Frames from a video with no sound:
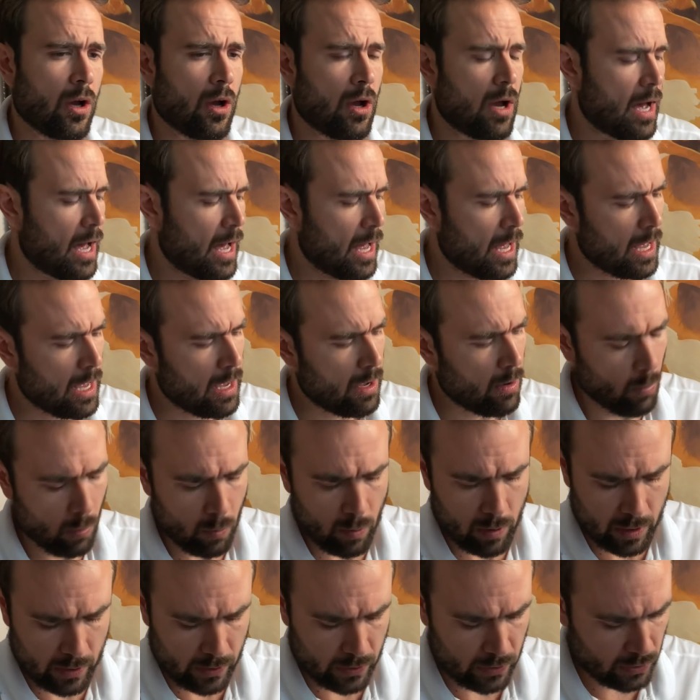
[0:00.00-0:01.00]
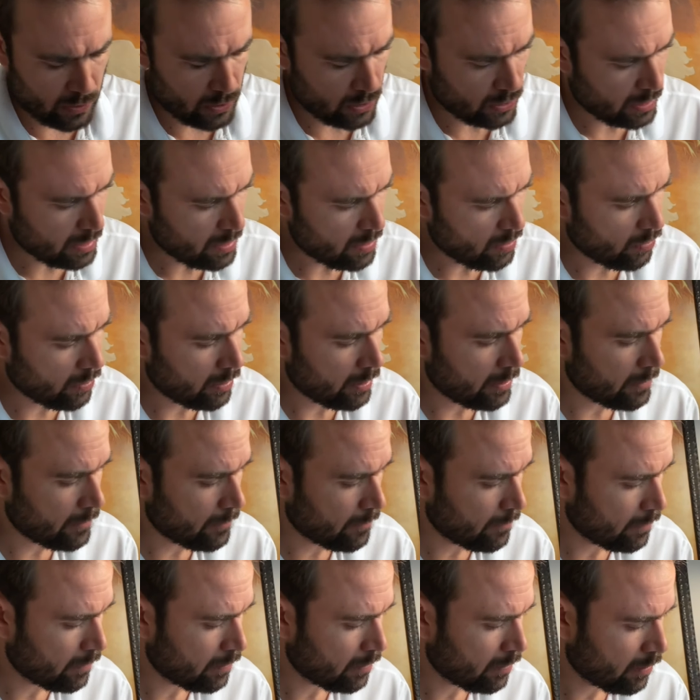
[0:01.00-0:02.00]
I wanna share it
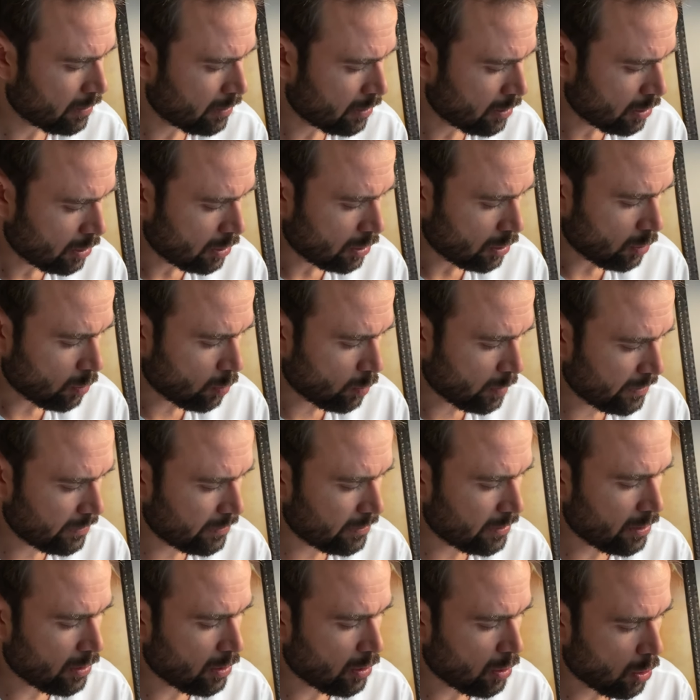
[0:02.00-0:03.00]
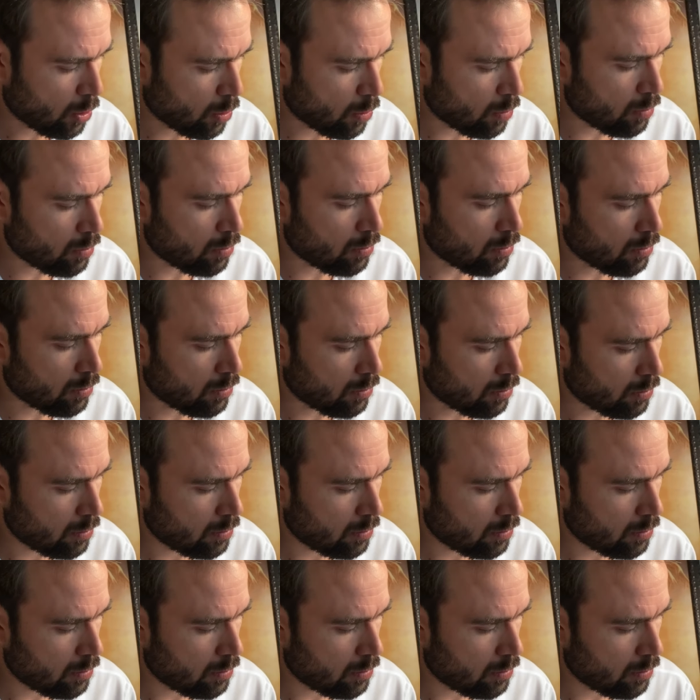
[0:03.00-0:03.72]
with the whole